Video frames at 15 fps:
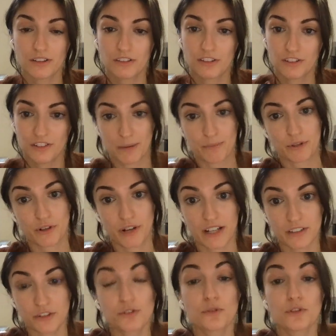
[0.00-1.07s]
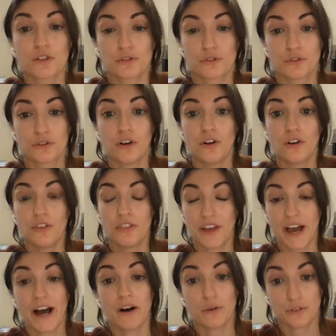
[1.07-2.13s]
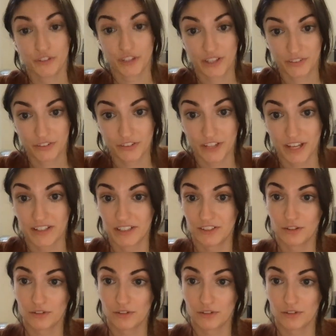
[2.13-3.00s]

the Democrats who control the House and the Senate.